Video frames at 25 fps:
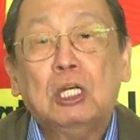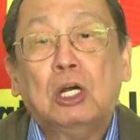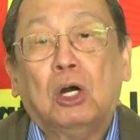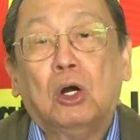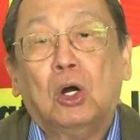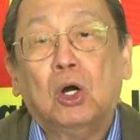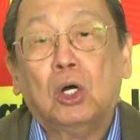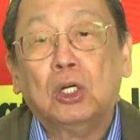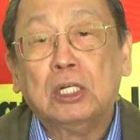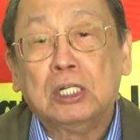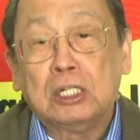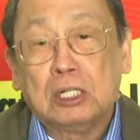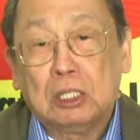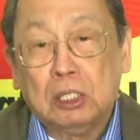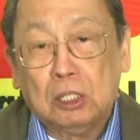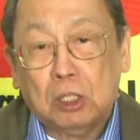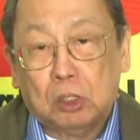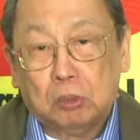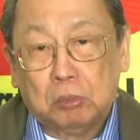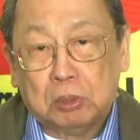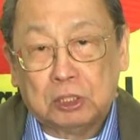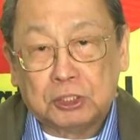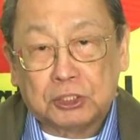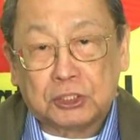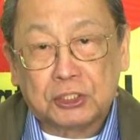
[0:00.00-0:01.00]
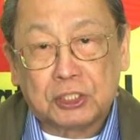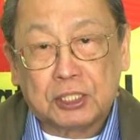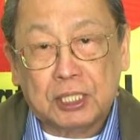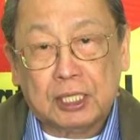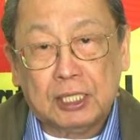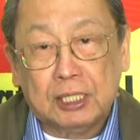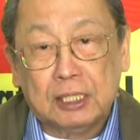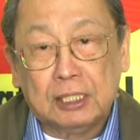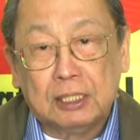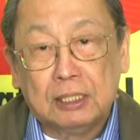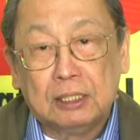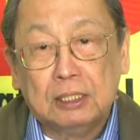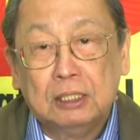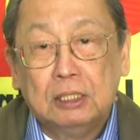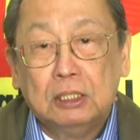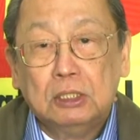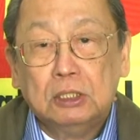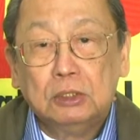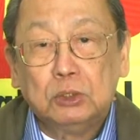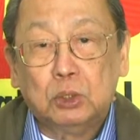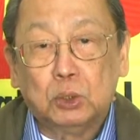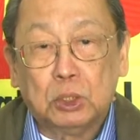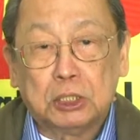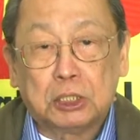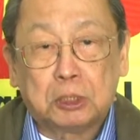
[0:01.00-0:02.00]
on a global scale
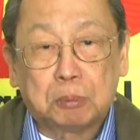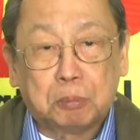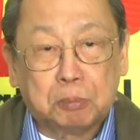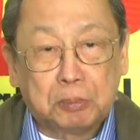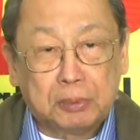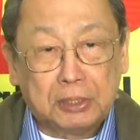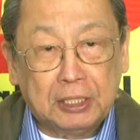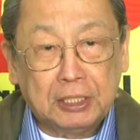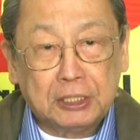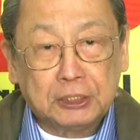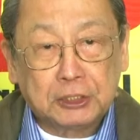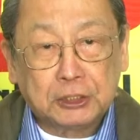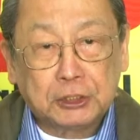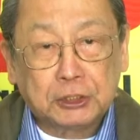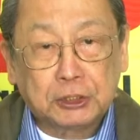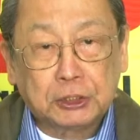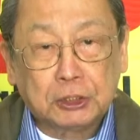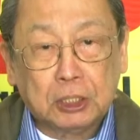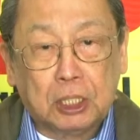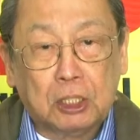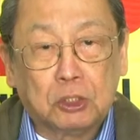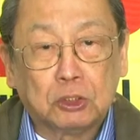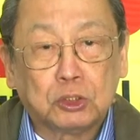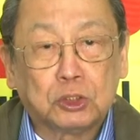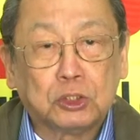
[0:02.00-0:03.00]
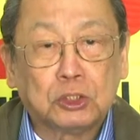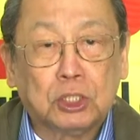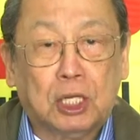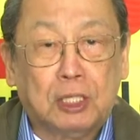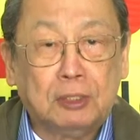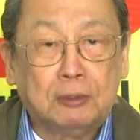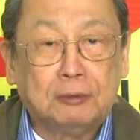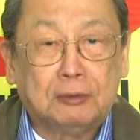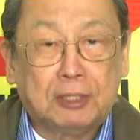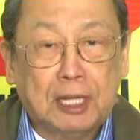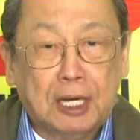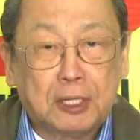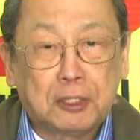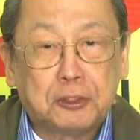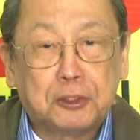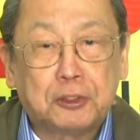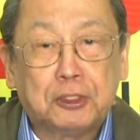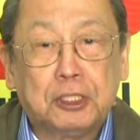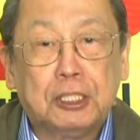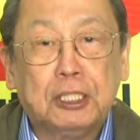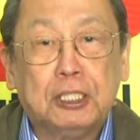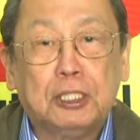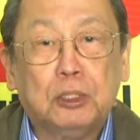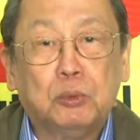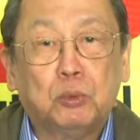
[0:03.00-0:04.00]
to express our
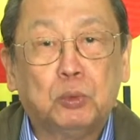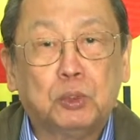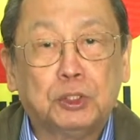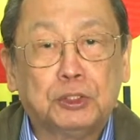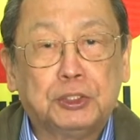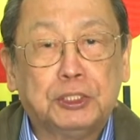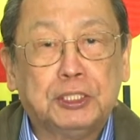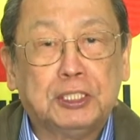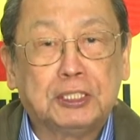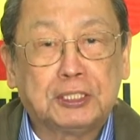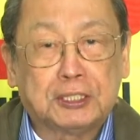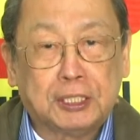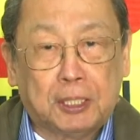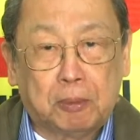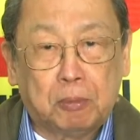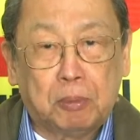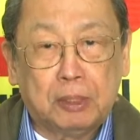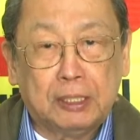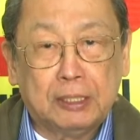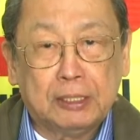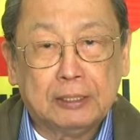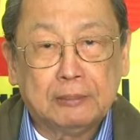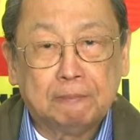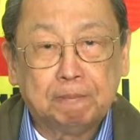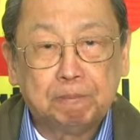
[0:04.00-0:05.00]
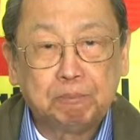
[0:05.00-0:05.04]
solidarity with the Assembly.